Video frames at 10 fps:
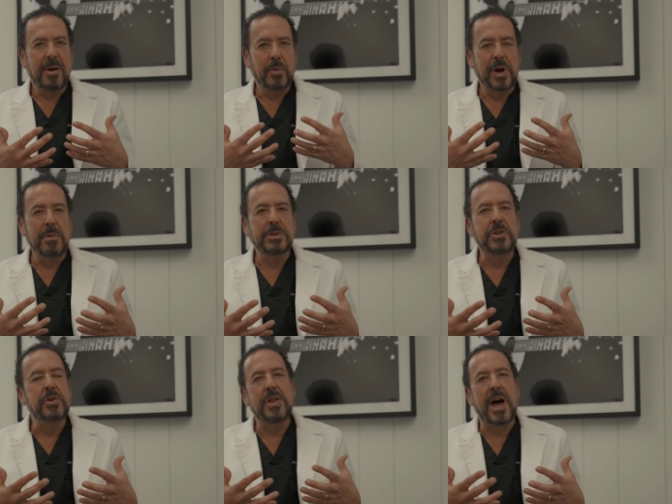We're able to
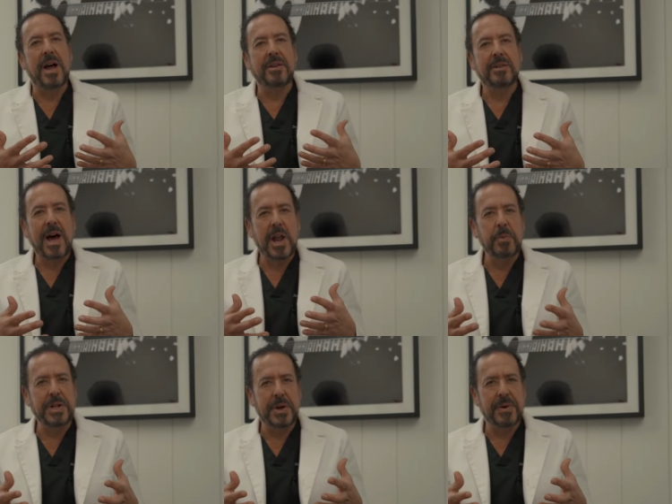do that. How do
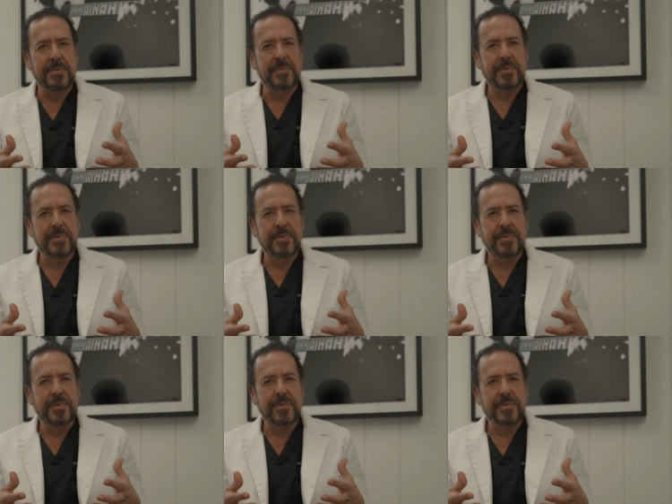we do it?